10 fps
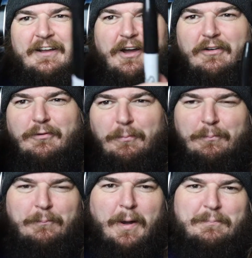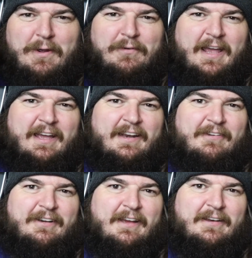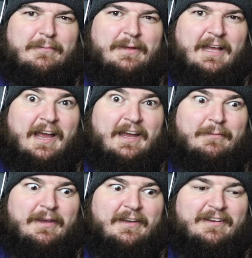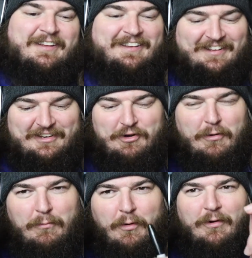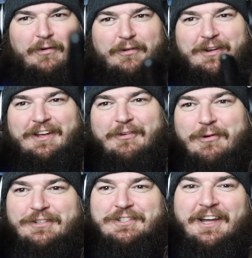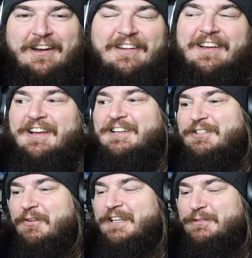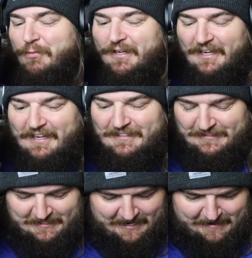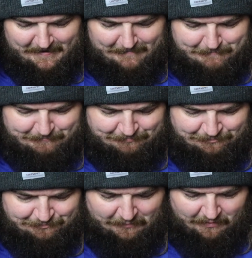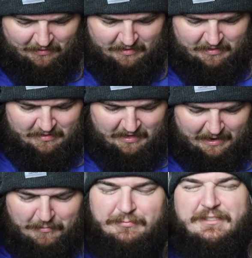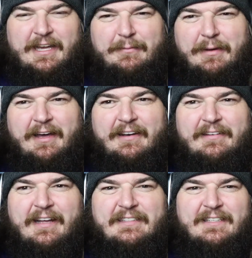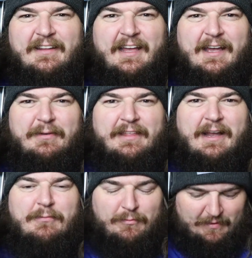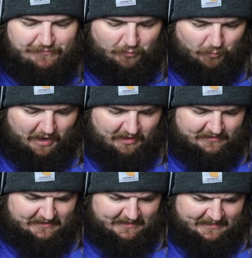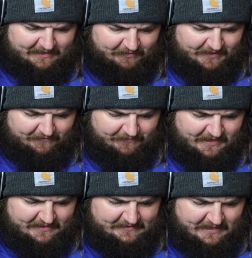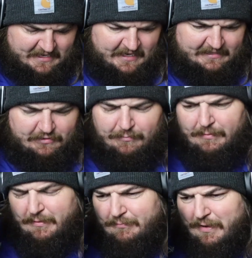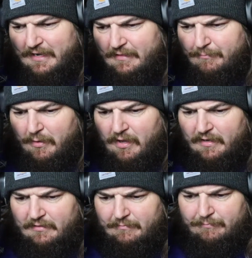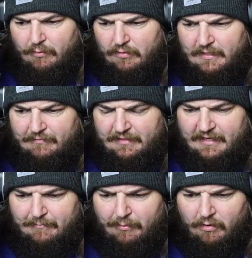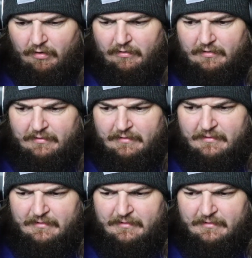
God will pop you on the head every now and then and be like, hey, man, you're immortal. You got to watch out. So it is what it is. And I'm upset about it. I still am. I think I'm going to be for a while until I get everything fixed. It's going to be a big pain in the butt pulling everything apart.